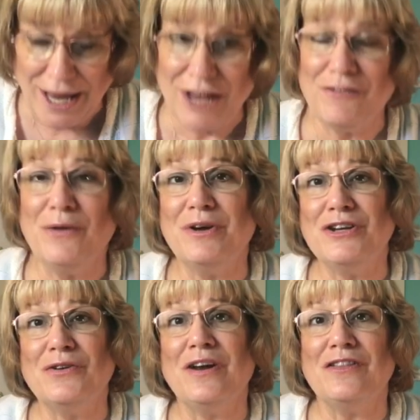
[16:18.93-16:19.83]
If you
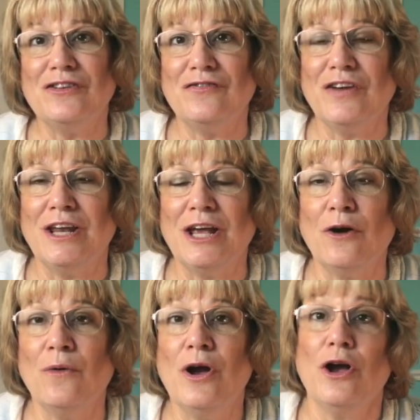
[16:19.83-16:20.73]
enjoyed this
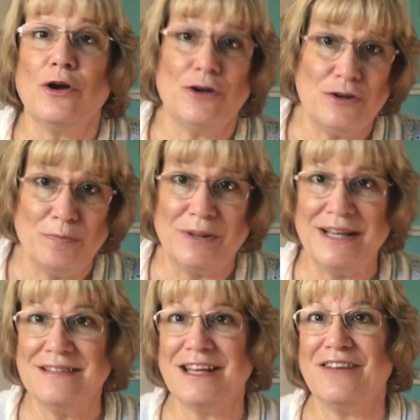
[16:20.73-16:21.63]
video, could you
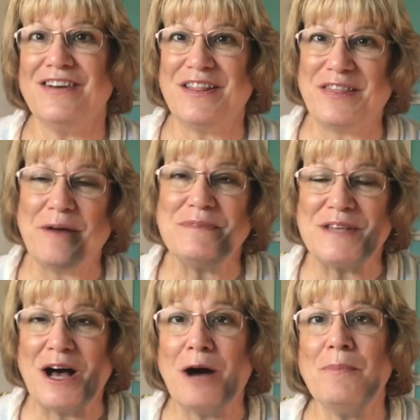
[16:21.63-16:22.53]
please give it a thumbs
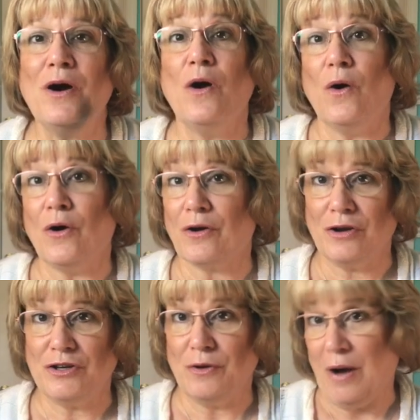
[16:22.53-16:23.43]
up, or
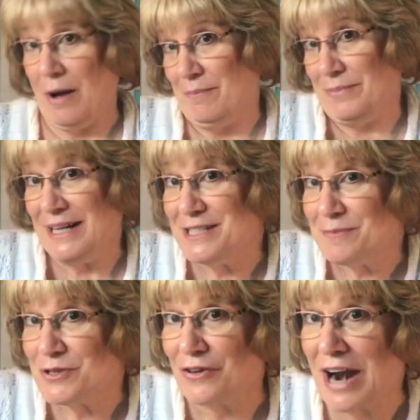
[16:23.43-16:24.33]
could you please
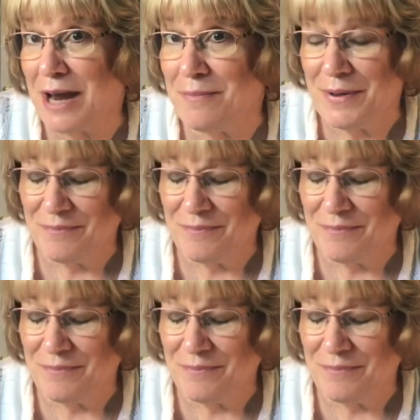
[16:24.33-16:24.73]
subscribe?